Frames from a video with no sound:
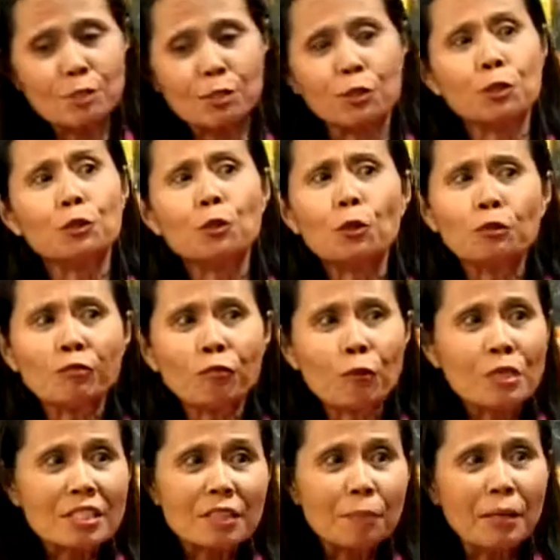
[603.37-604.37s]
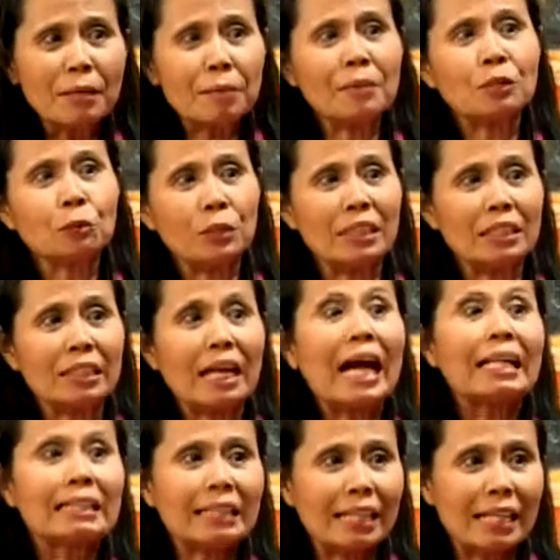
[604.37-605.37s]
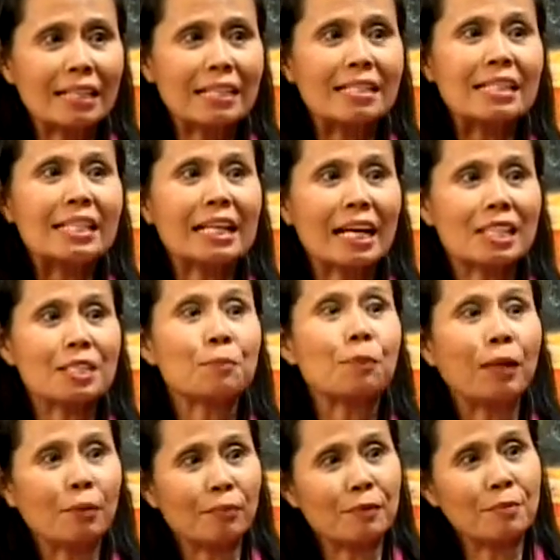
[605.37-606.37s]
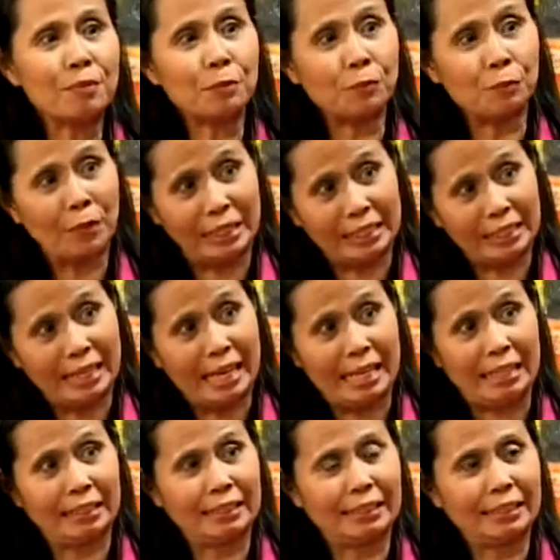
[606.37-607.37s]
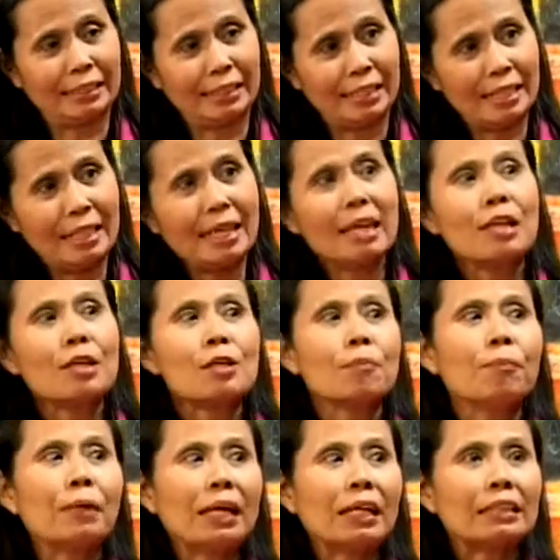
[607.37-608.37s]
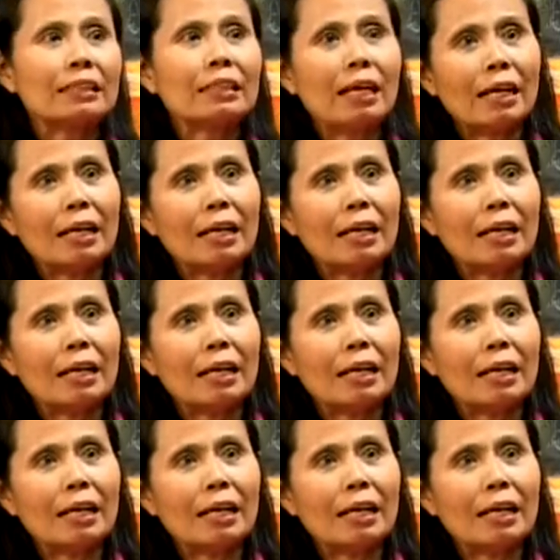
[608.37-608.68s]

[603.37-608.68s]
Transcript: So you don't force the baby to eat unless he has problems with weight gain. But